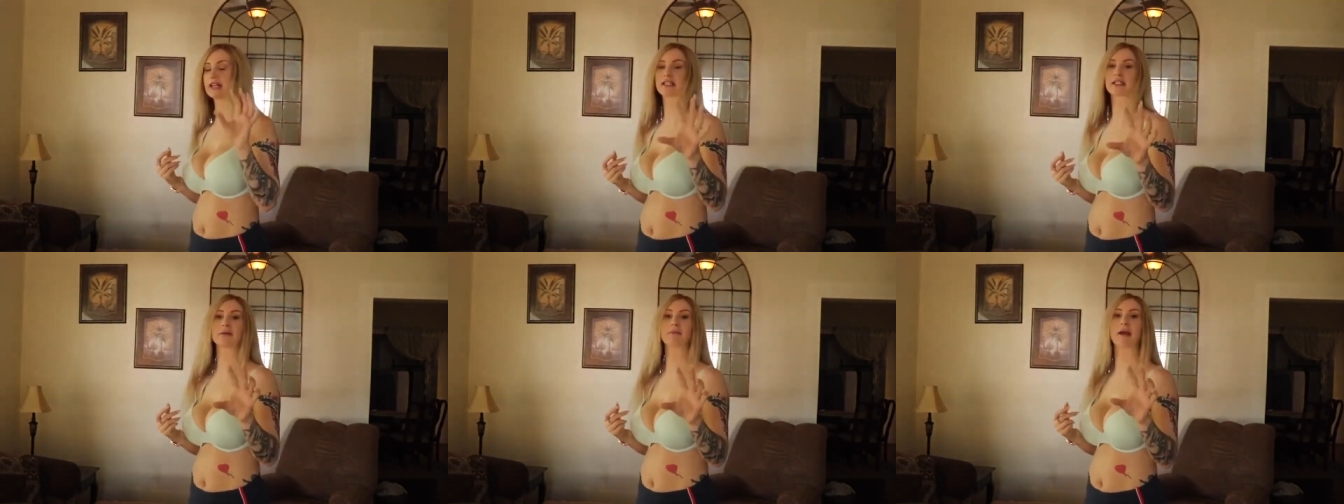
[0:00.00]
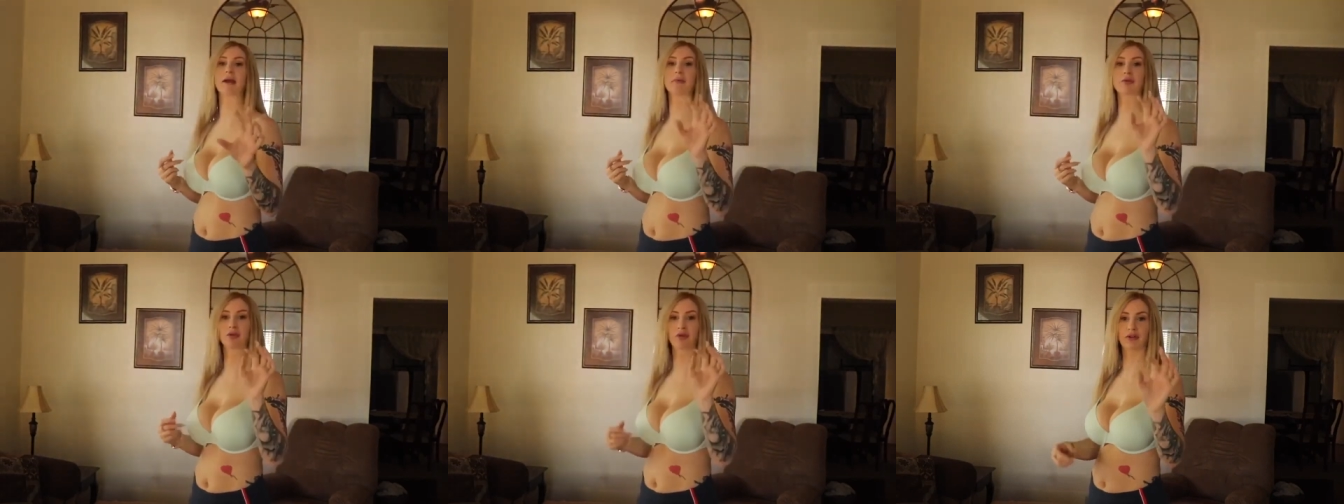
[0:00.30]

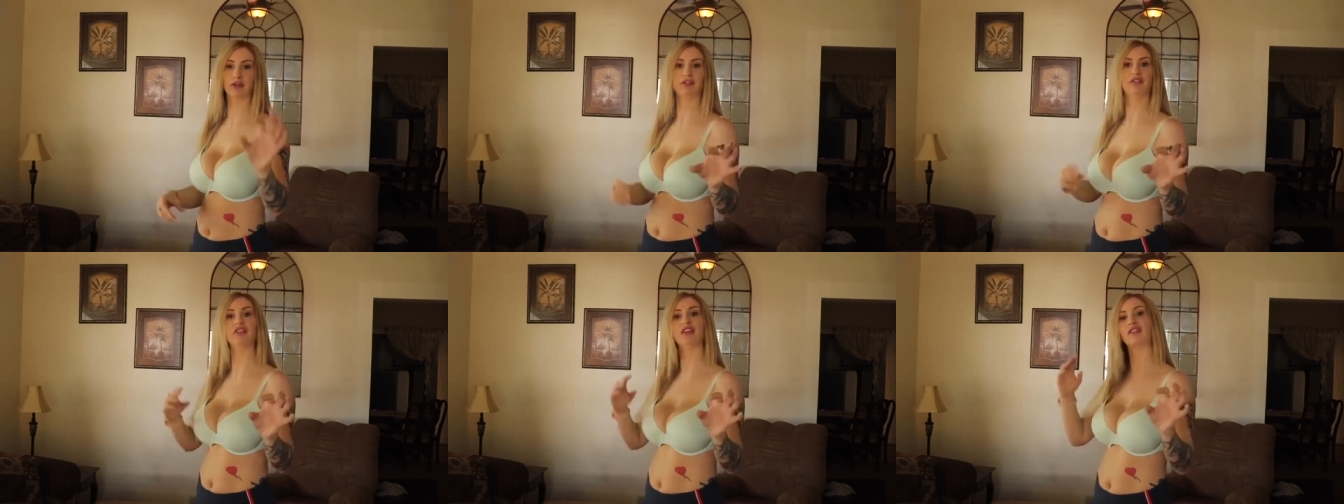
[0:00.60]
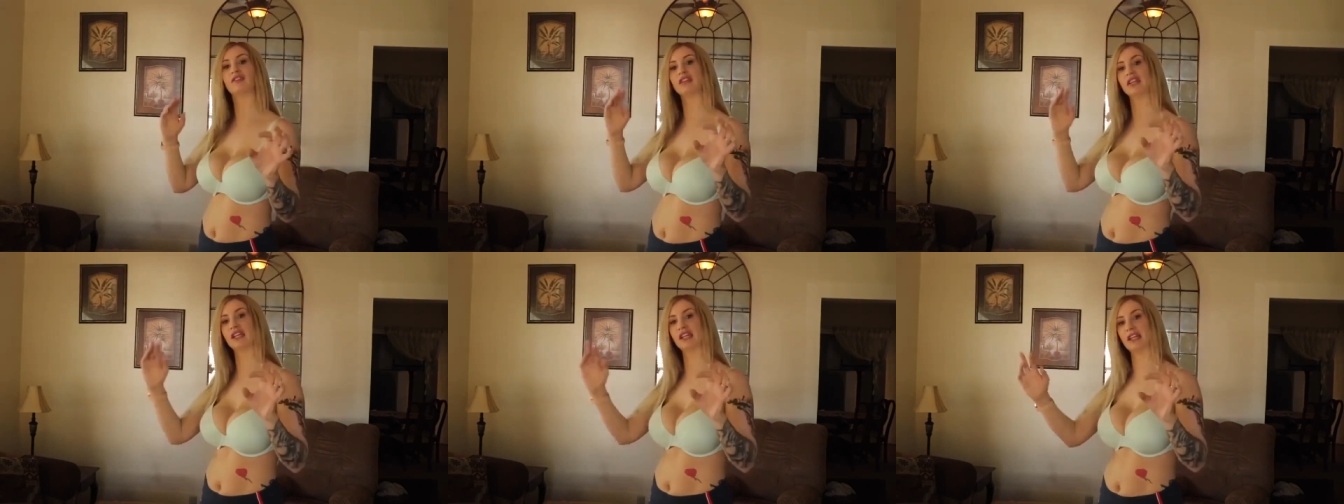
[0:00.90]
estimate between
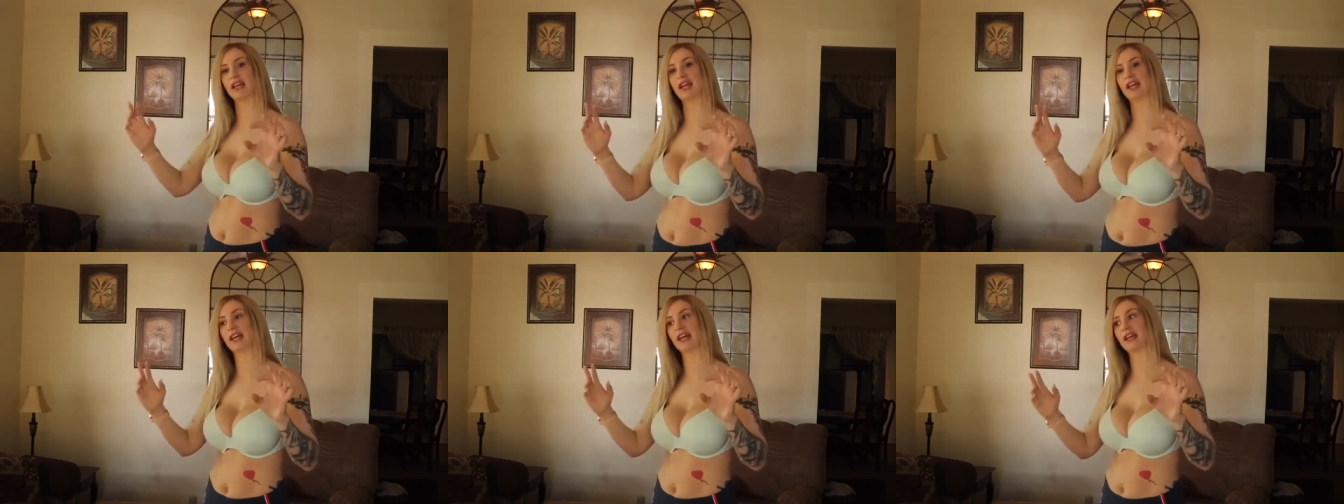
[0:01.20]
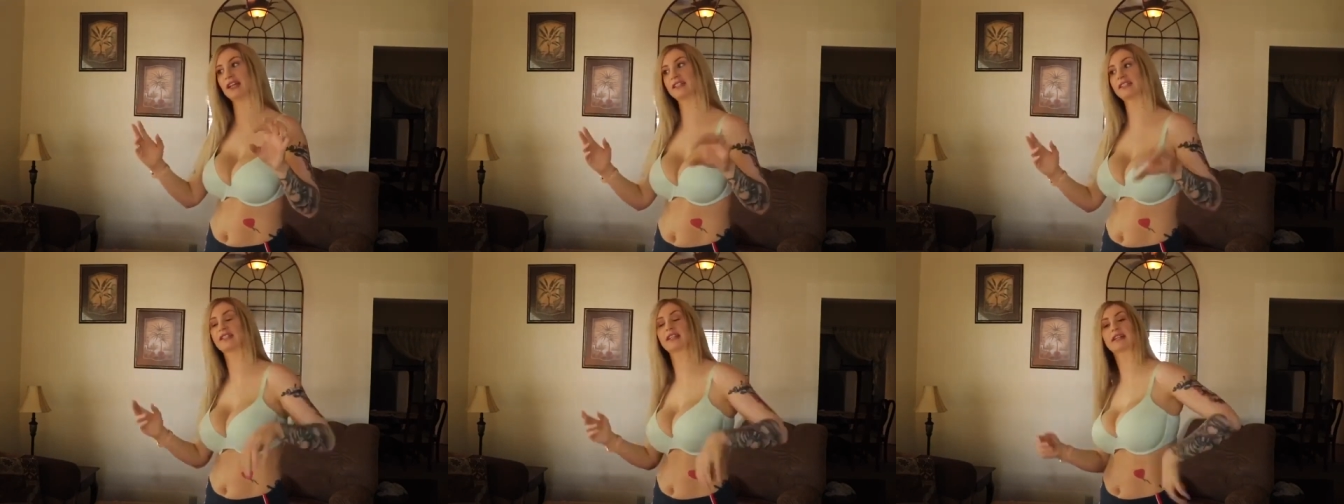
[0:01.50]
50
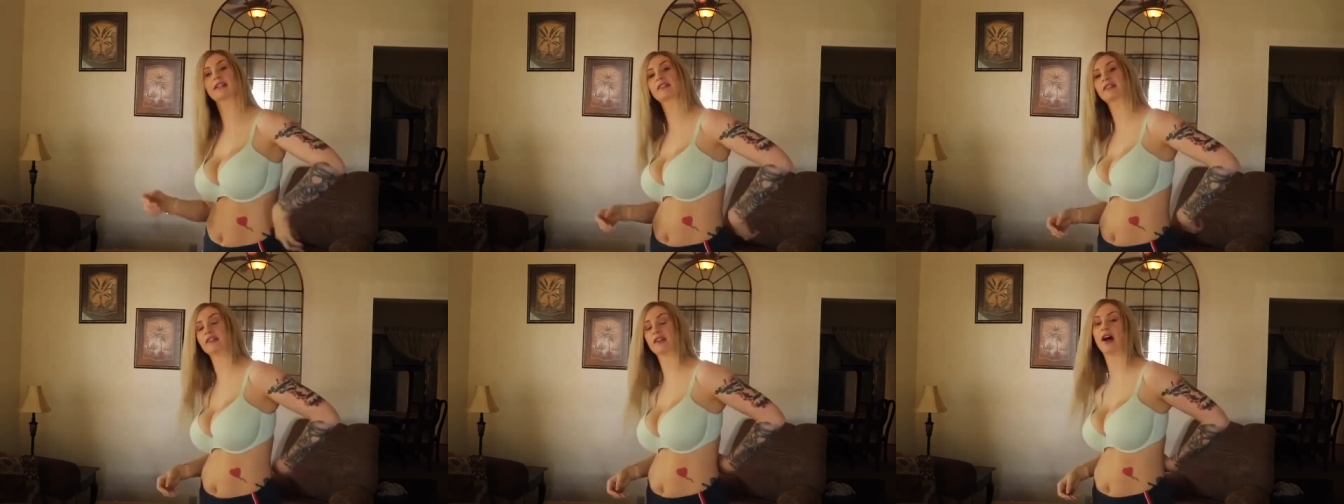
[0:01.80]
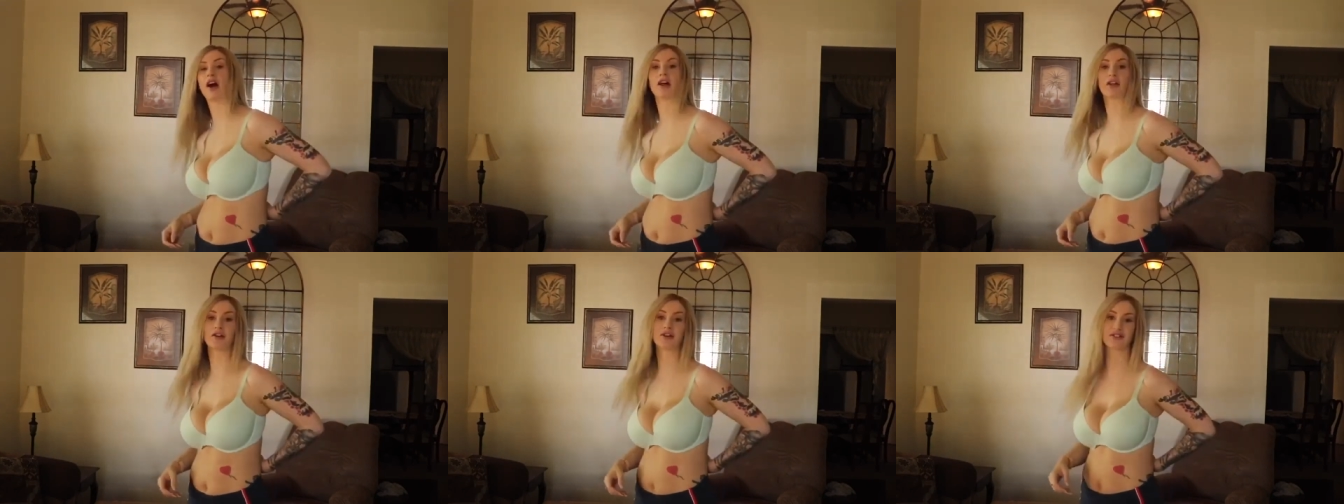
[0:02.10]
and
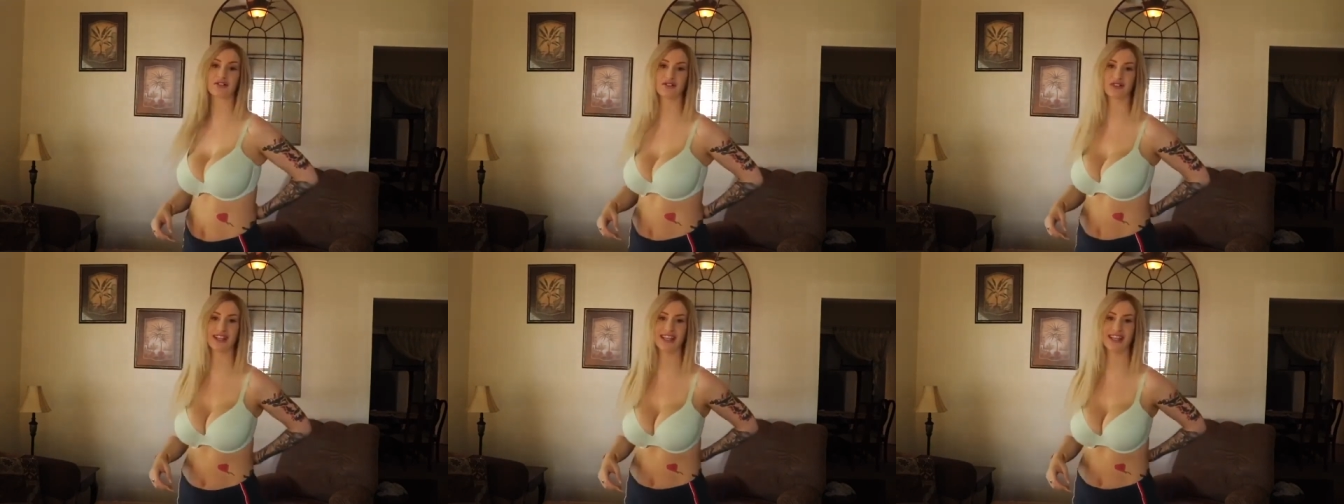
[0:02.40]
$60